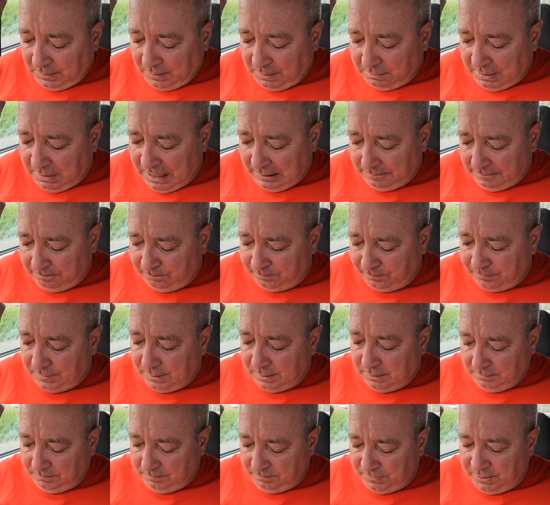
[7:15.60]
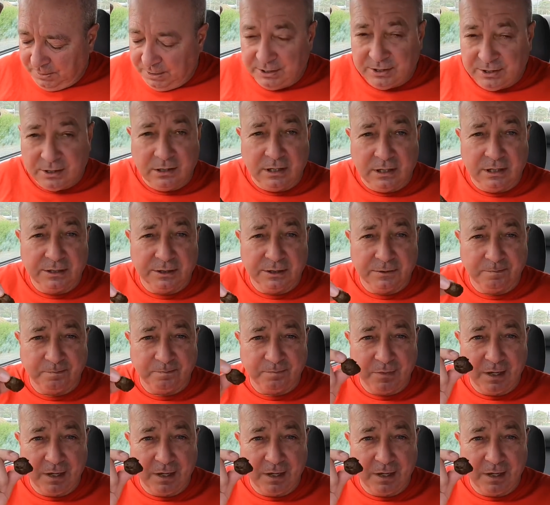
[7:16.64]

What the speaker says: But these guys,